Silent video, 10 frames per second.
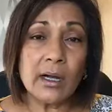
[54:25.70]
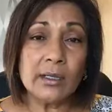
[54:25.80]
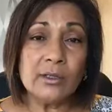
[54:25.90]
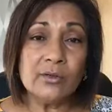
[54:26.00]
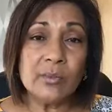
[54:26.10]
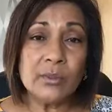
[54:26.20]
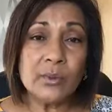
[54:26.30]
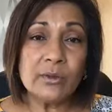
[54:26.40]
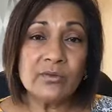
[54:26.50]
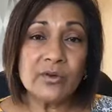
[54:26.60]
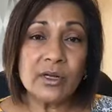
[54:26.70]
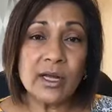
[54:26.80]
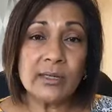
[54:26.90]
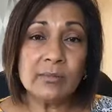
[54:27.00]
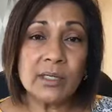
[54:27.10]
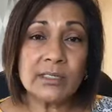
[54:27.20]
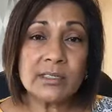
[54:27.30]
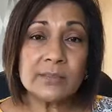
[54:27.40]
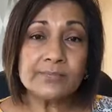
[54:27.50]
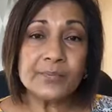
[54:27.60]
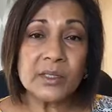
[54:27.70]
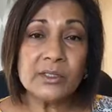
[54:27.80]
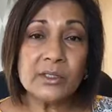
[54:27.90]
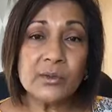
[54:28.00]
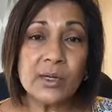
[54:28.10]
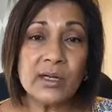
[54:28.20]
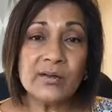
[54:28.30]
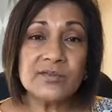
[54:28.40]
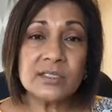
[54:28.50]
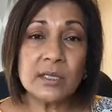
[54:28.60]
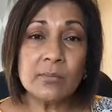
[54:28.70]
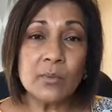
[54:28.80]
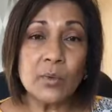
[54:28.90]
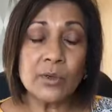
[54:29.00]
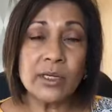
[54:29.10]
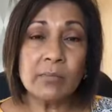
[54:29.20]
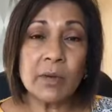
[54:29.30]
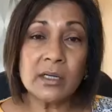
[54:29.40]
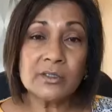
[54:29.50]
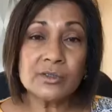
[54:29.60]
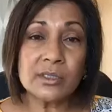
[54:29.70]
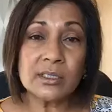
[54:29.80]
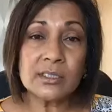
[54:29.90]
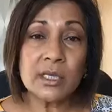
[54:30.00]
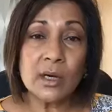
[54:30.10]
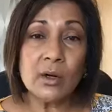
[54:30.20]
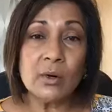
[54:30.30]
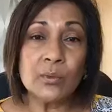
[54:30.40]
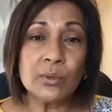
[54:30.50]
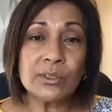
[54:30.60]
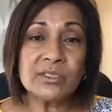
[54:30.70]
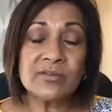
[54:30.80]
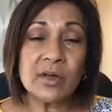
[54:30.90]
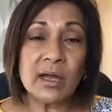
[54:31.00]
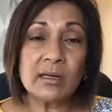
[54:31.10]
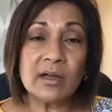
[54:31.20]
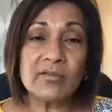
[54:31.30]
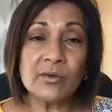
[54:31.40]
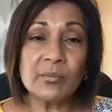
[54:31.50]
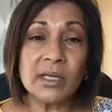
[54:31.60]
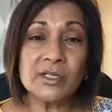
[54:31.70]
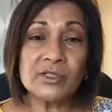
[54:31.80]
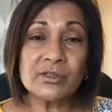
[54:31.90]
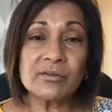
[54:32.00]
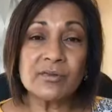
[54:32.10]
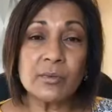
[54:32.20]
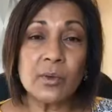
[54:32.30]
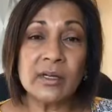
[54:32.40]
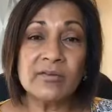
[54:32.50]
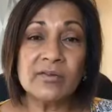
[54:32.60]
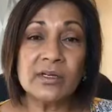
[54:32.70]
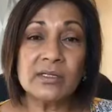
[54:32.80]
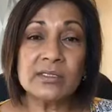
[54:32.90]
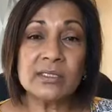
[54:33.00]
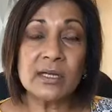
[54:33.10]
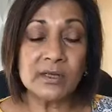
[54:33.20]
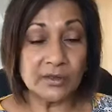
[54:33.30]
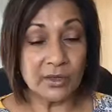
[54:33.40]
You have been widowed for 9 months. Do you have some morning mantras or words of affirmation for when it feels like